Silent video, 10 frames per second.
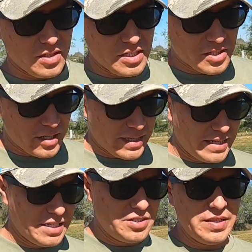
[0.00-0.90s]
so let's start
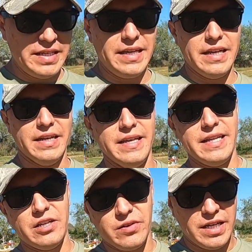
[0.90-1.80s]
getting into the
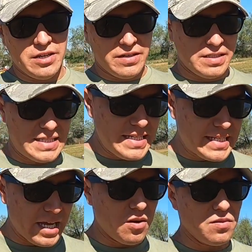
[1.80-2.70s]
nitty-gritty
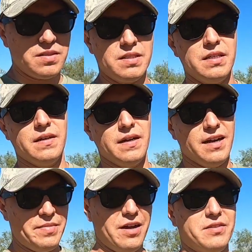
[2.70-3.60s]
details
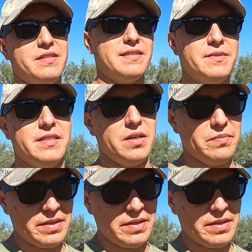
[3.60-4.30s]
about the cemetery